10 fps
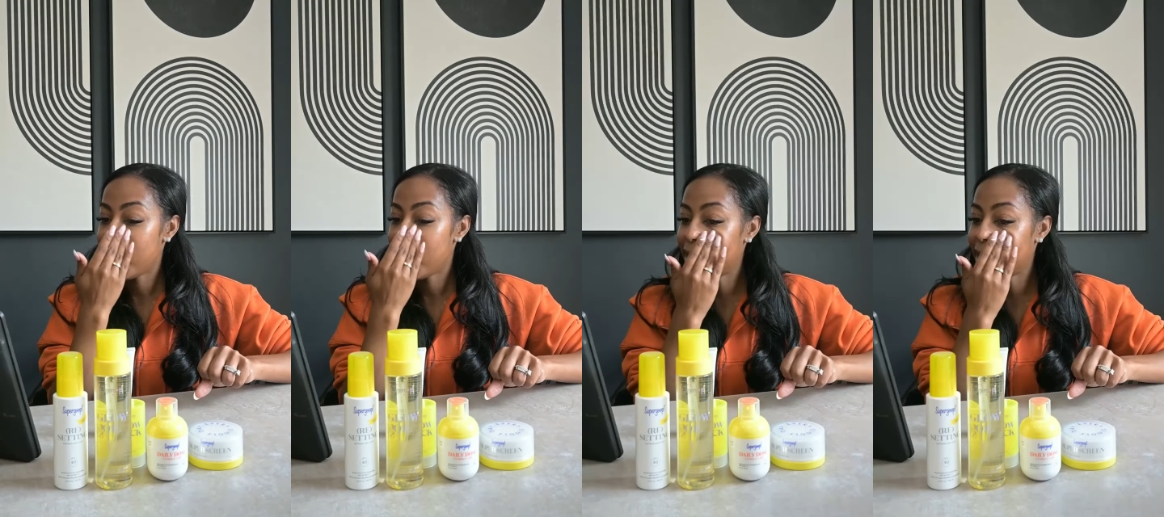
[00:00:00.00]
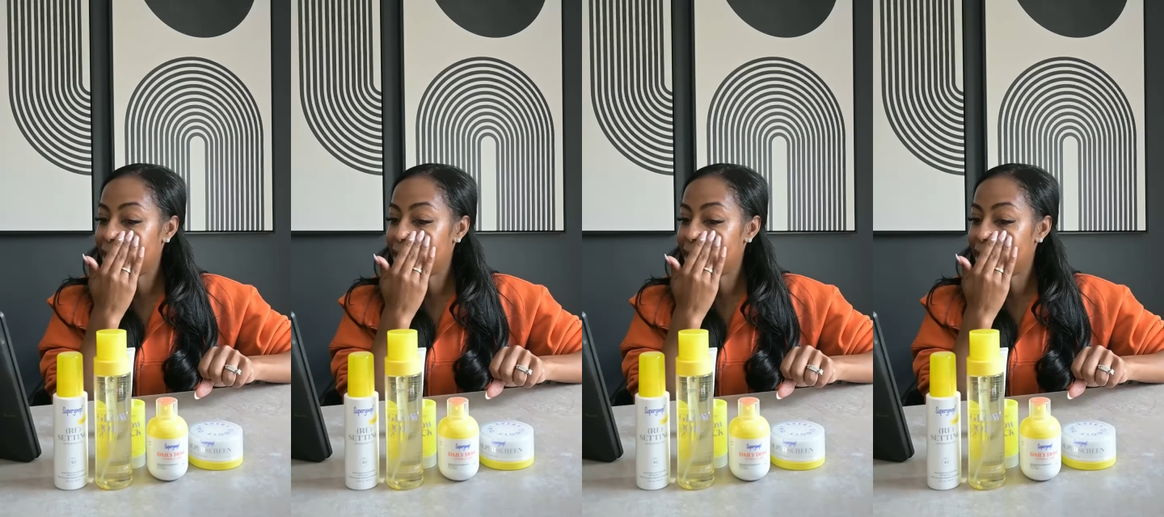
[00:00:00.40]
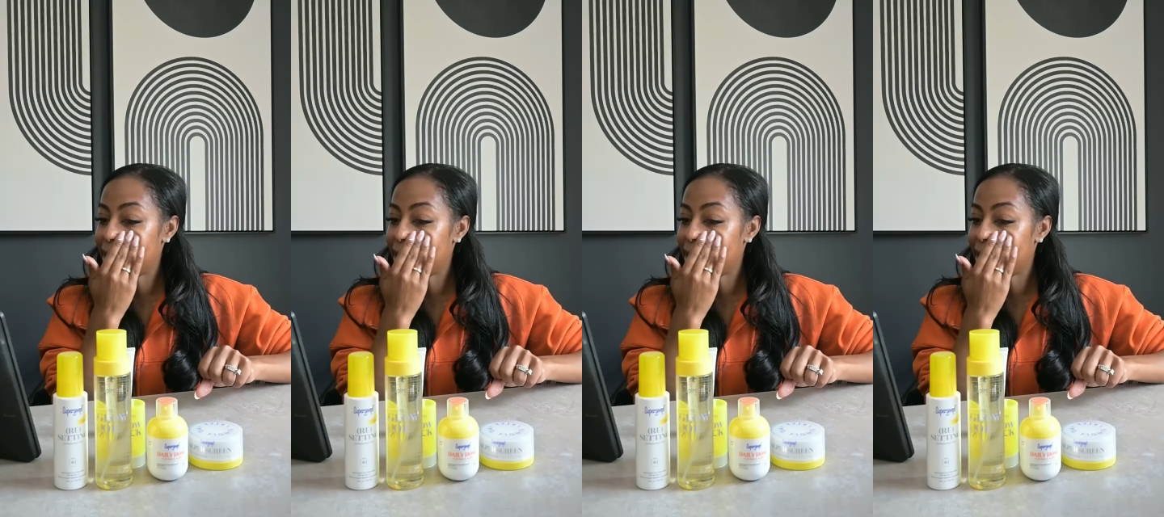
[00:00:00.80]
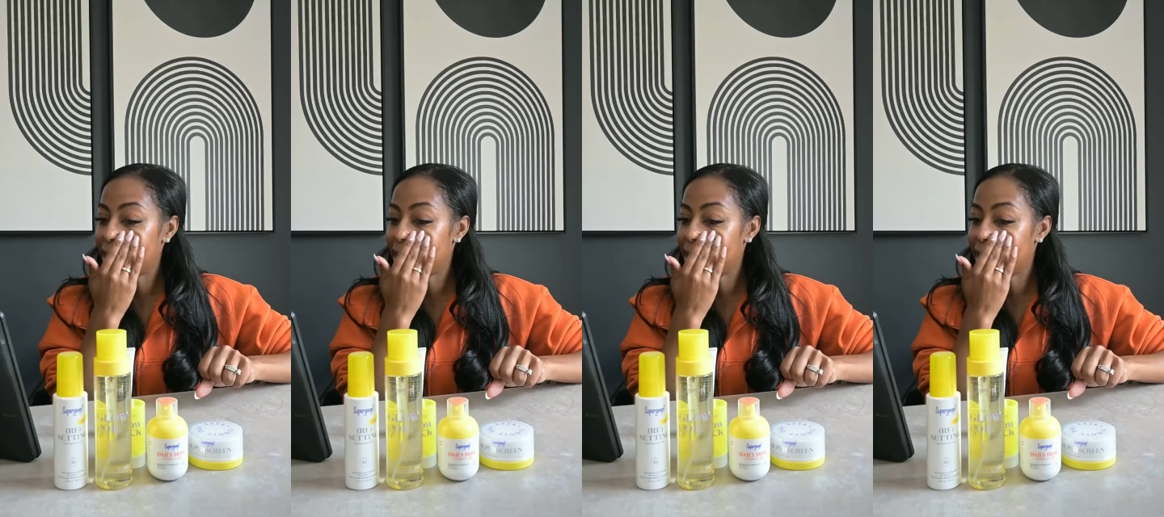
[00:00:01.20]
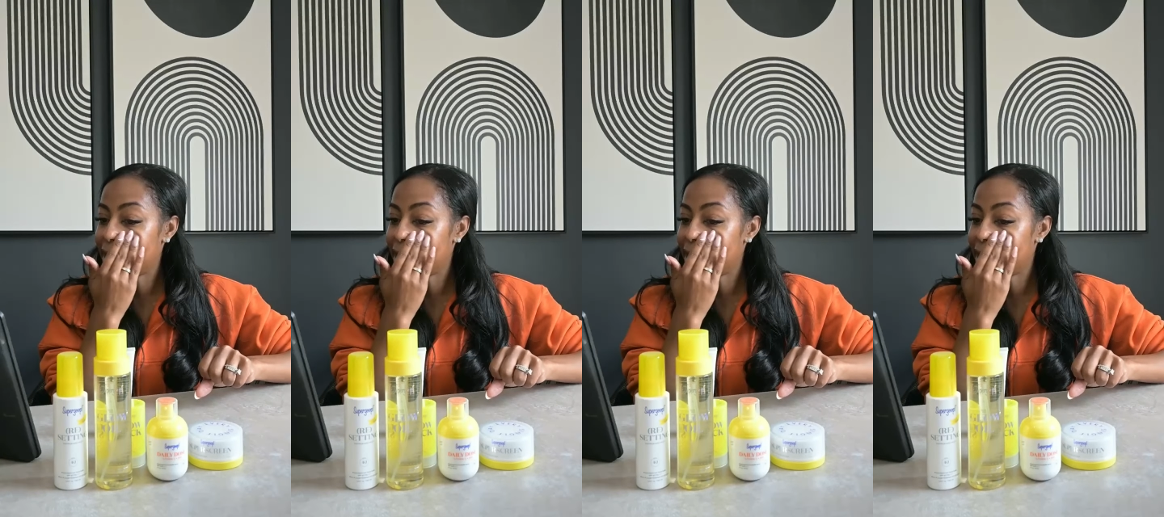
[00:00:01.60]
And yes, I
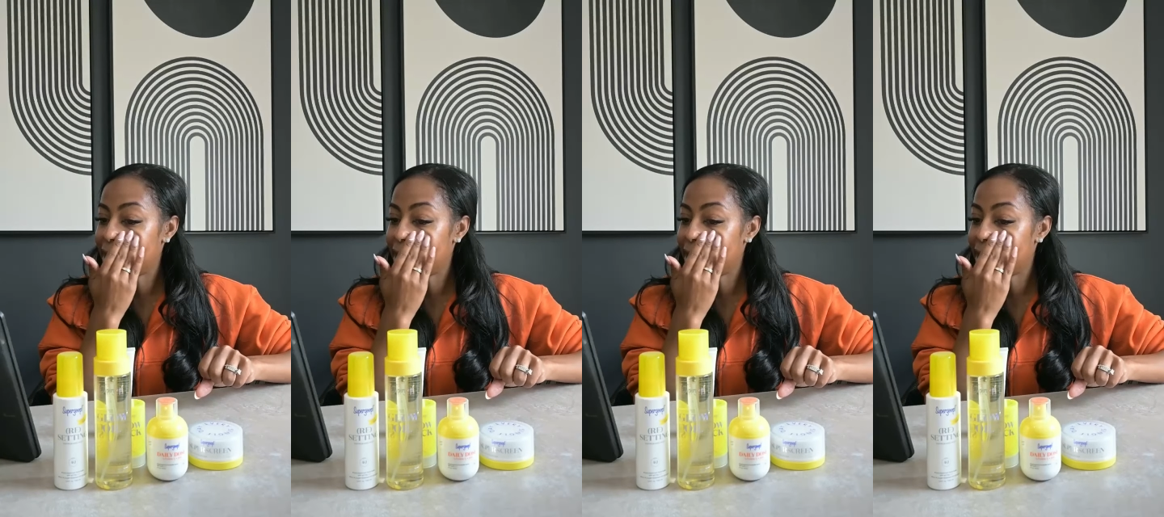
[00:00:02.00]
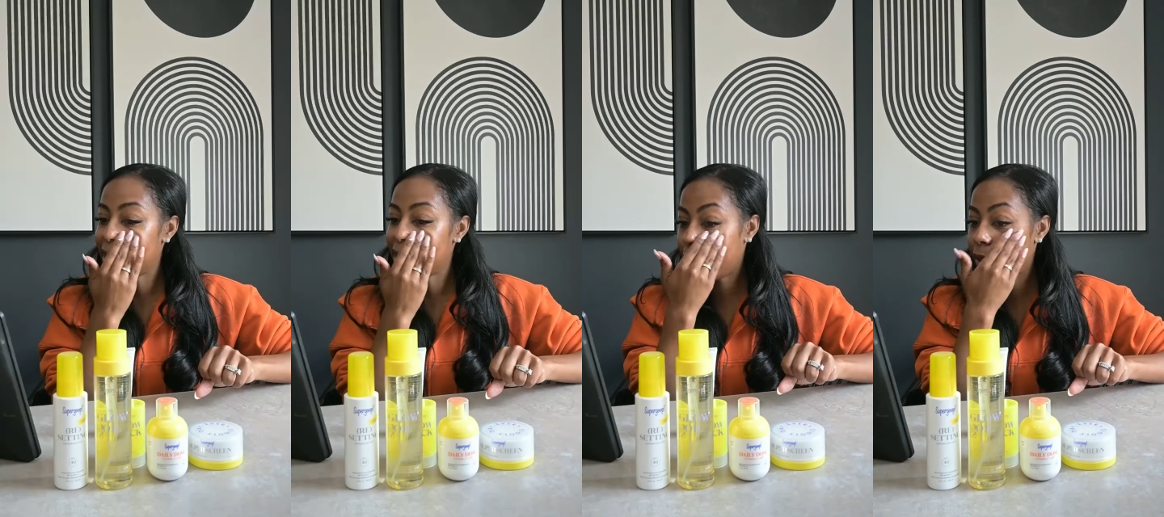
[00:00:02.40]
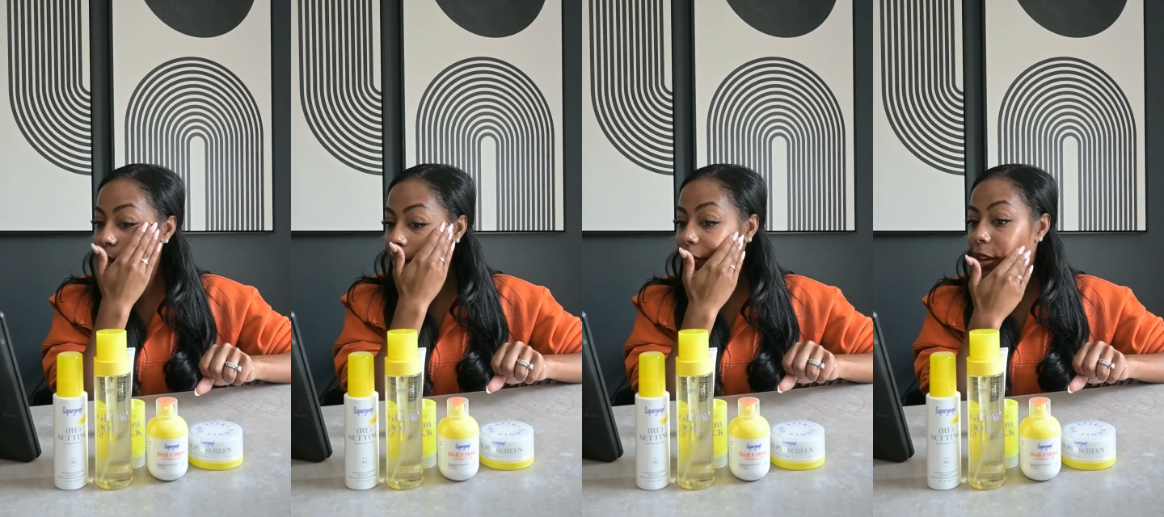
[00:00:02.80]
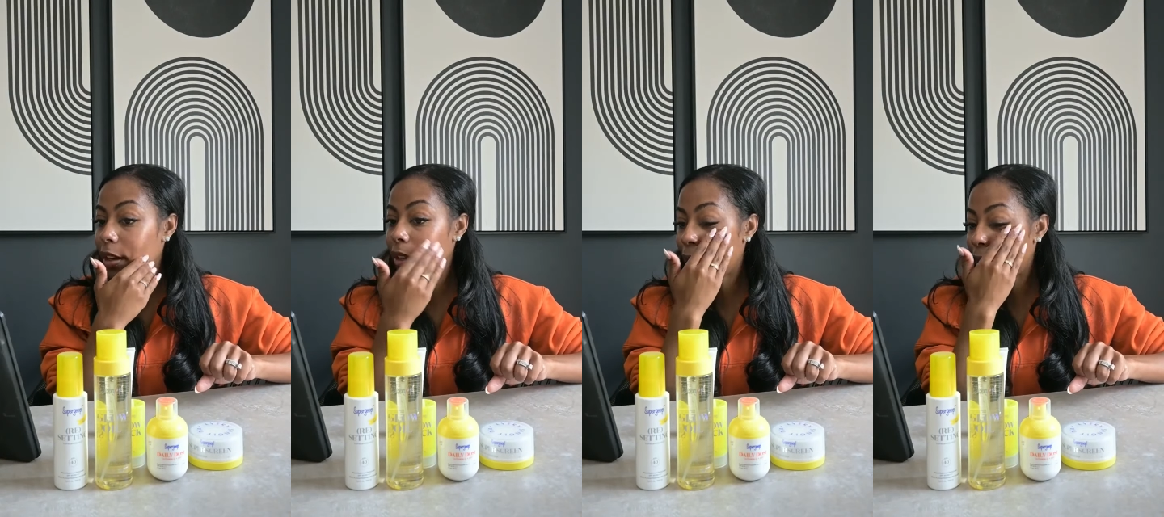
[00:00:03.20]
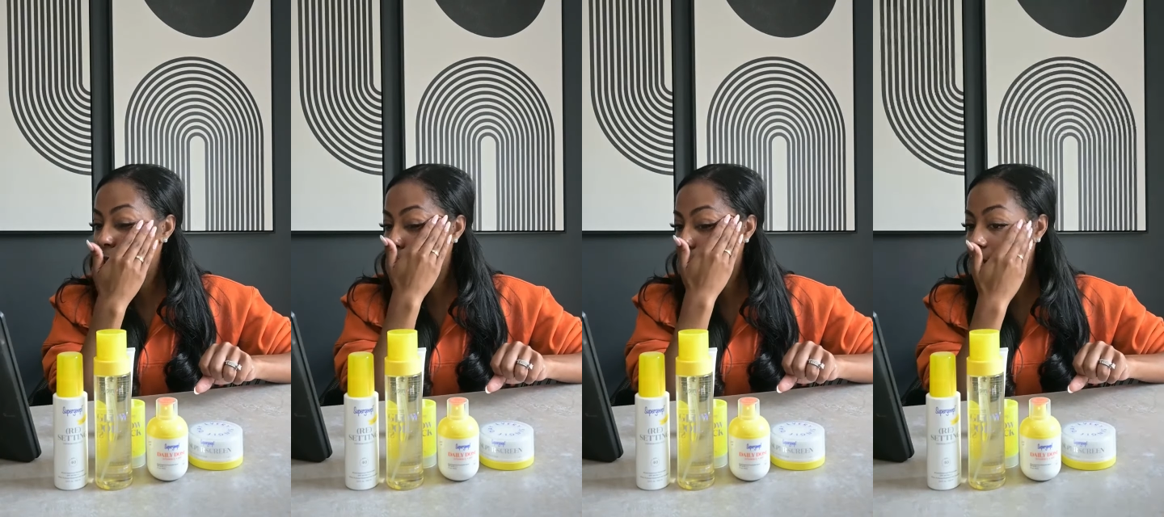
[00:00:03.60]
am very, very hydrated and